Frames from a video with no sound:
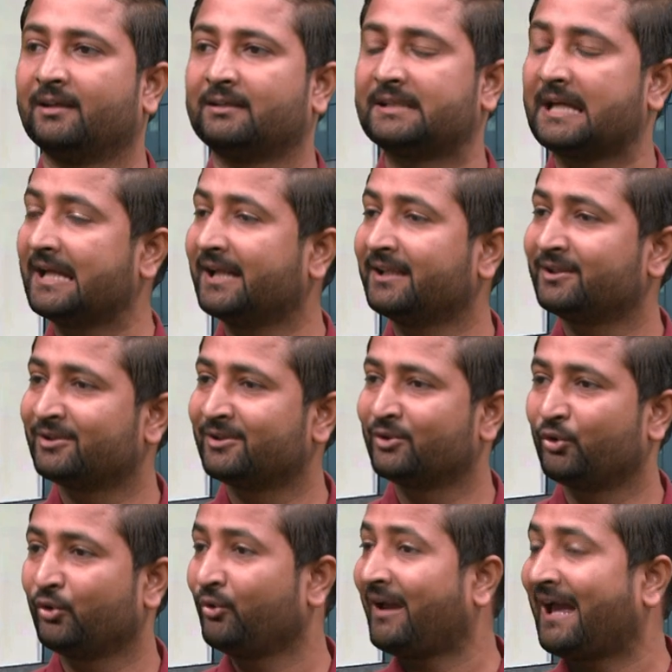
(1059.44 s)
Jannat,
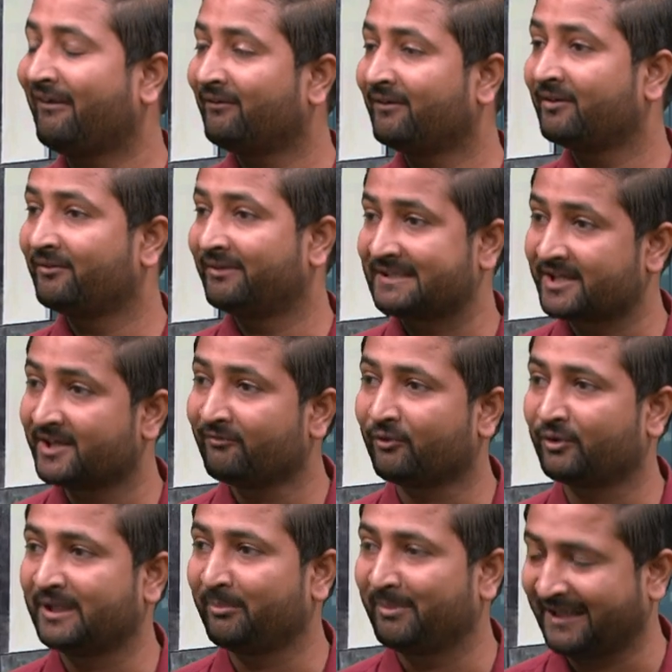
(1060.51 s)
do you have a vision
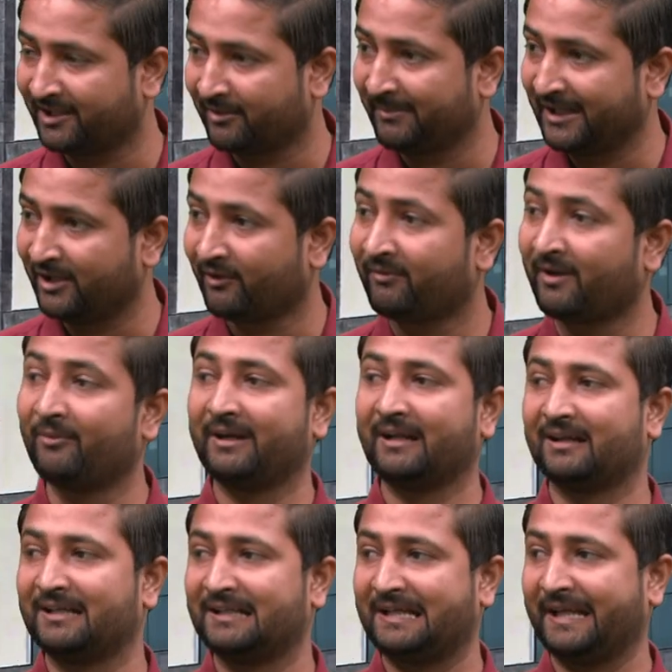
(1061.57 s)
for the betterment of our
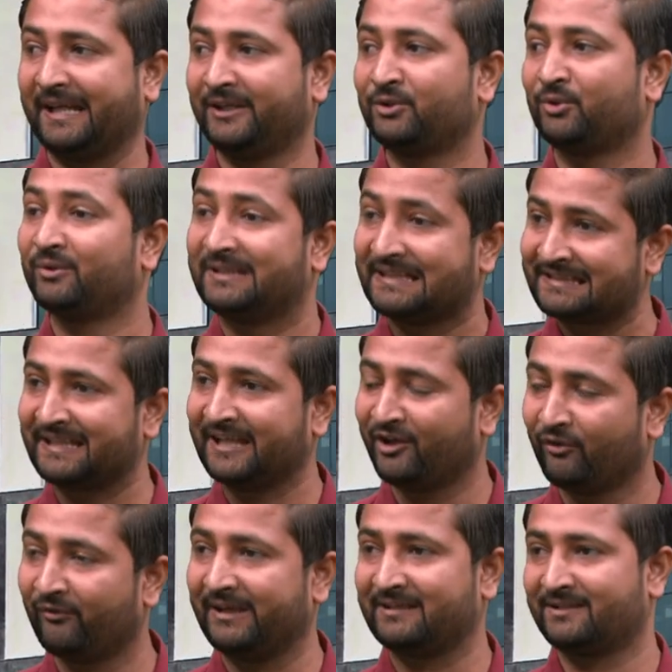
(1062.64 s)
country through this
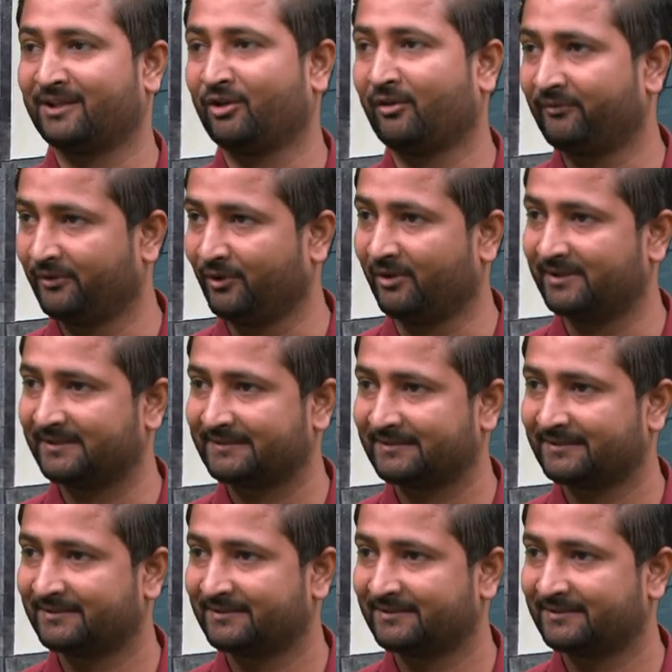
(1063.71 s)
innovation of yours?